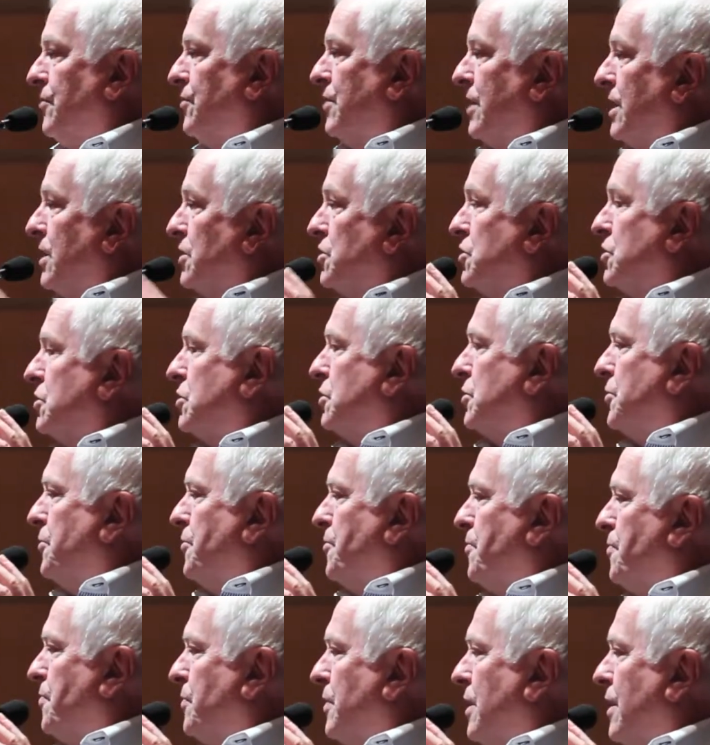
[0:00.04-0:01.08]
This,
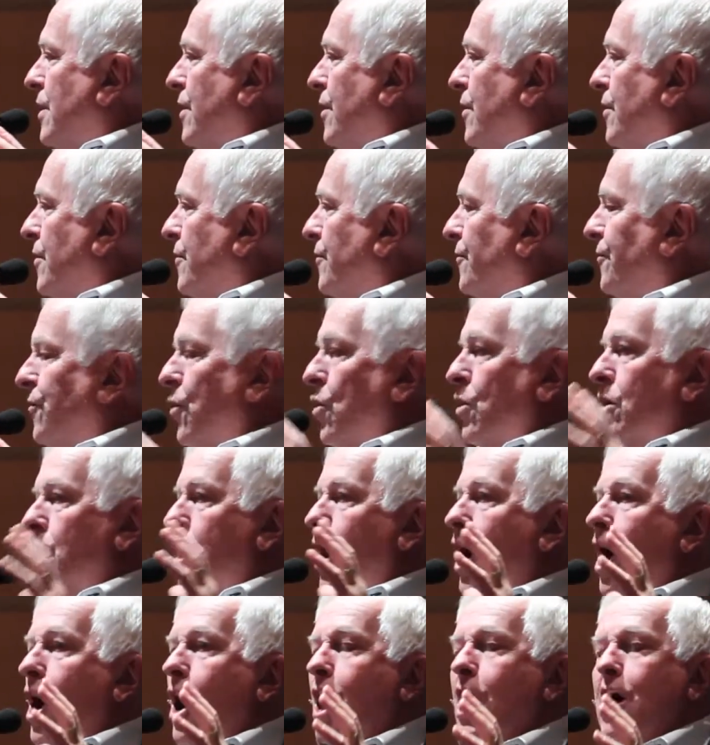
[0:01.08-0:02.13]
for
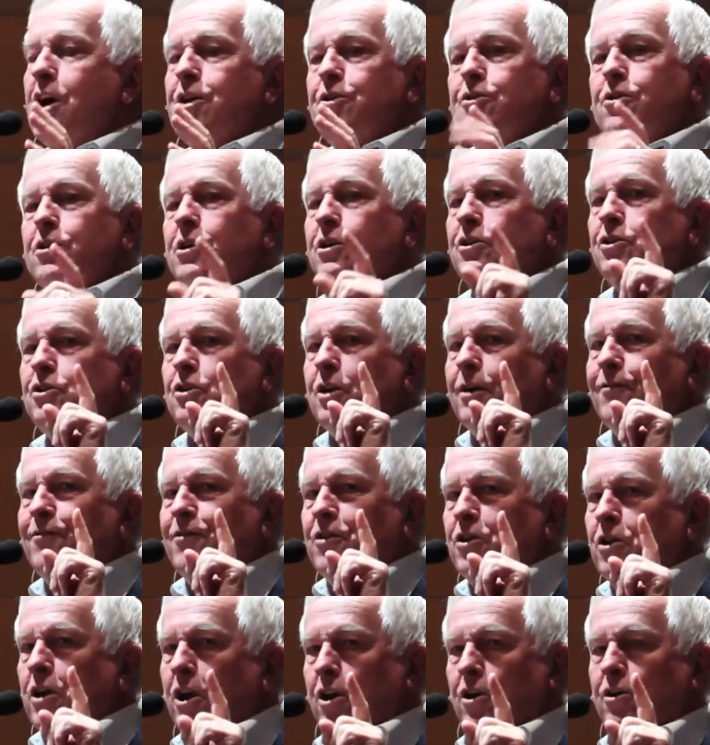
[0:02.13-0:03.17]
hundreds of
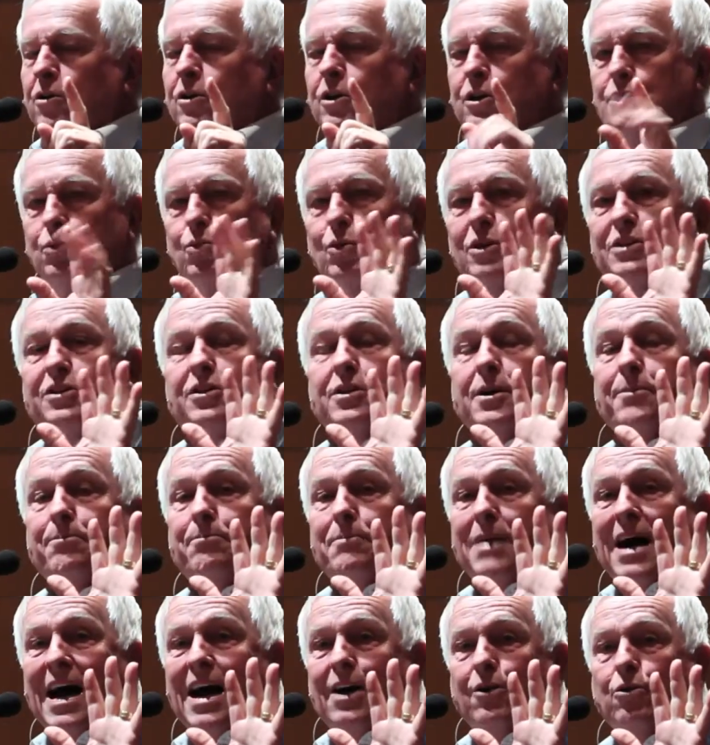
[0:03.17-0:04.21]
years, was the
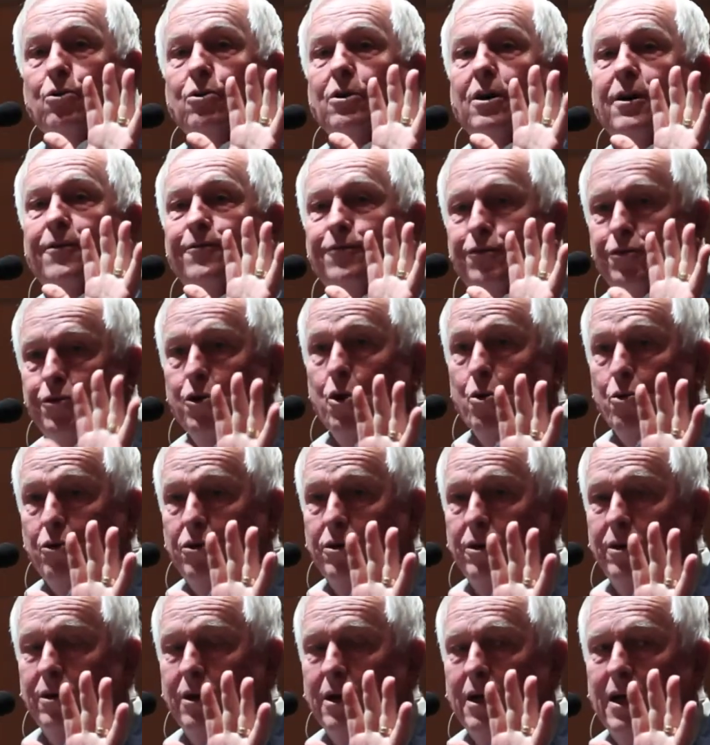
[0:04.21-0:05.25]
model of
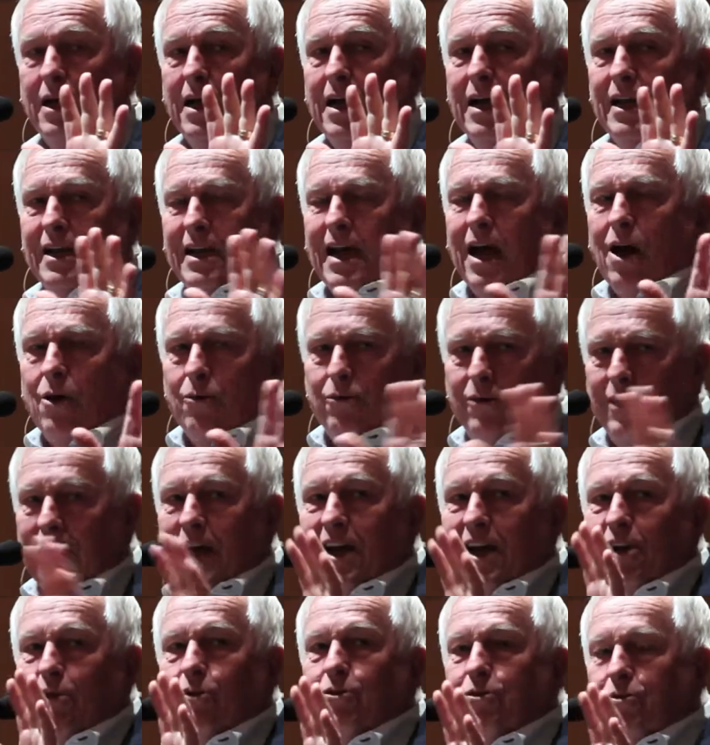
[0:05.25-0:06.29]
truth. Now, when
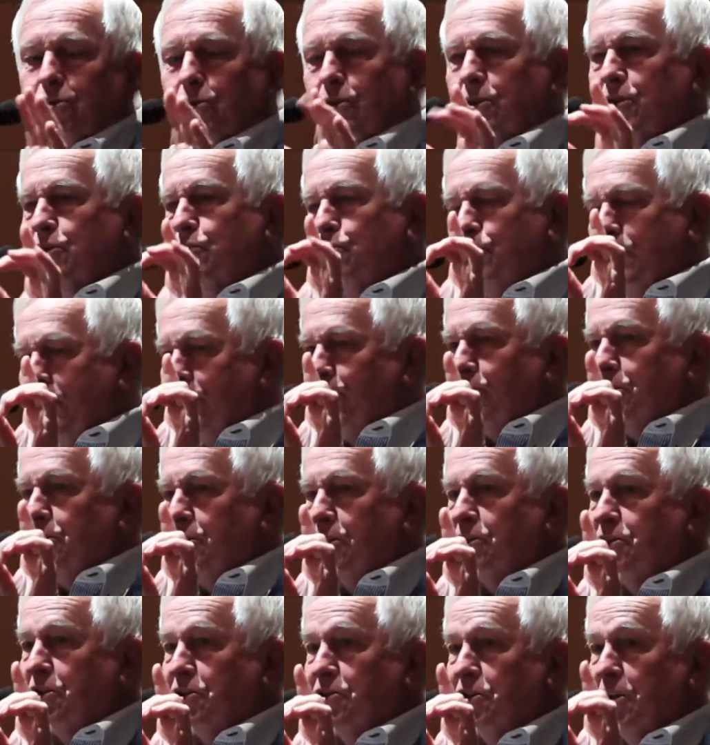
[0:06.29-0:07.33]
I go through this, remember
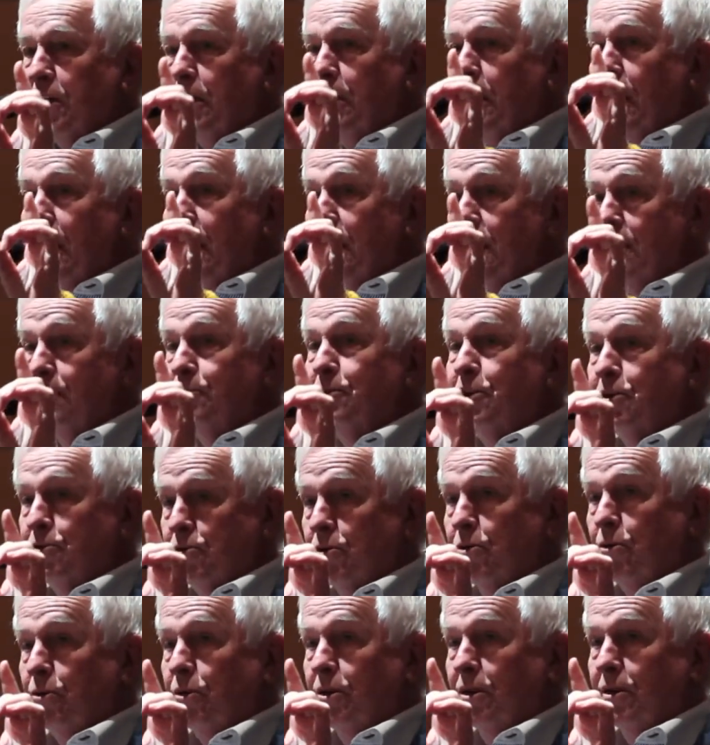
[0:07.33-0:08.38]
Jesus said, I am the
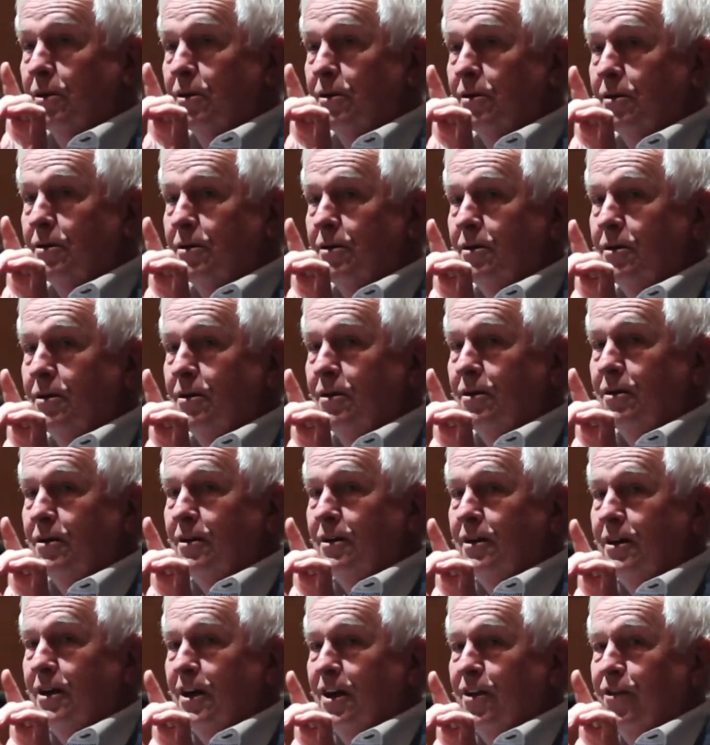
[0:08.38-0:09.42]
truth.
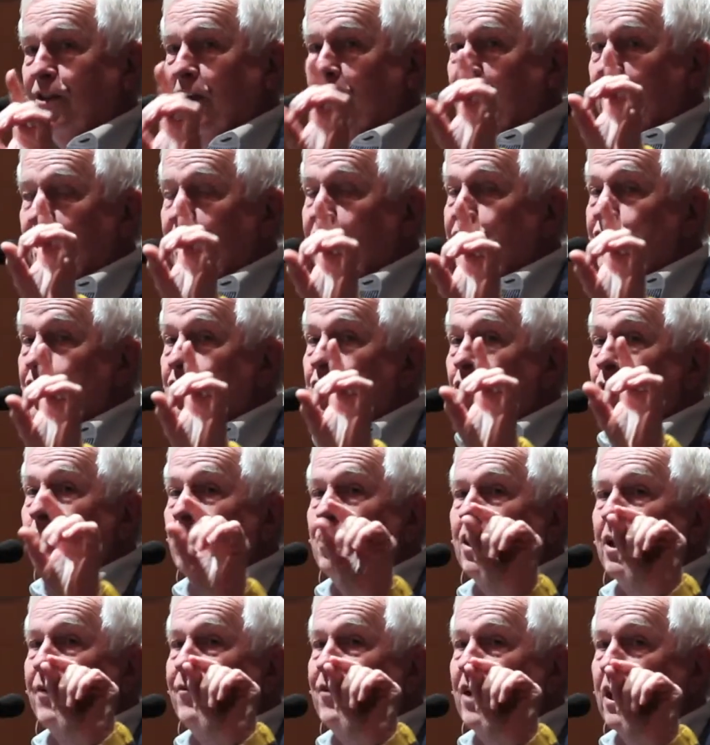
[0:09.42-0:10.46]
The issue
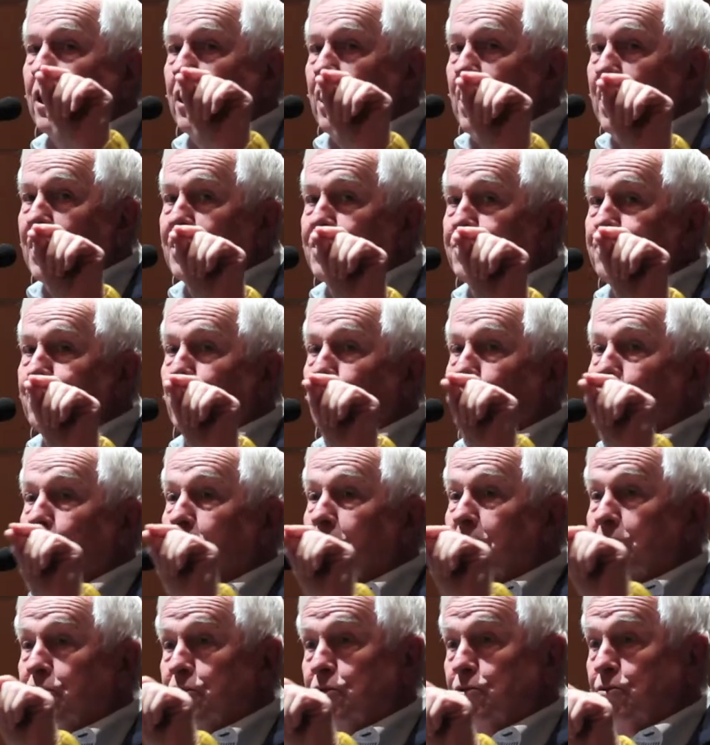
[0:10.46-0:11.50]
of the gospel
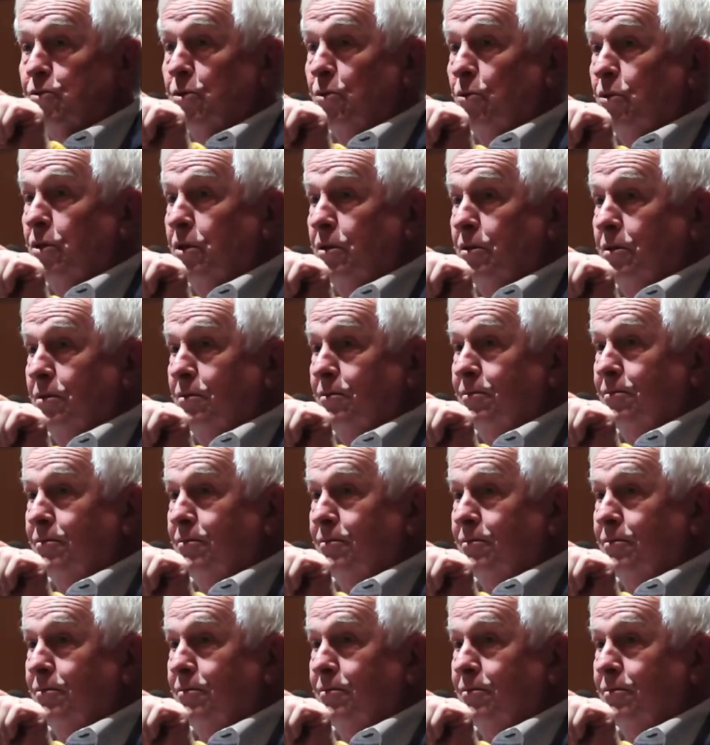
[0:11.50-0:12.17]
is truth.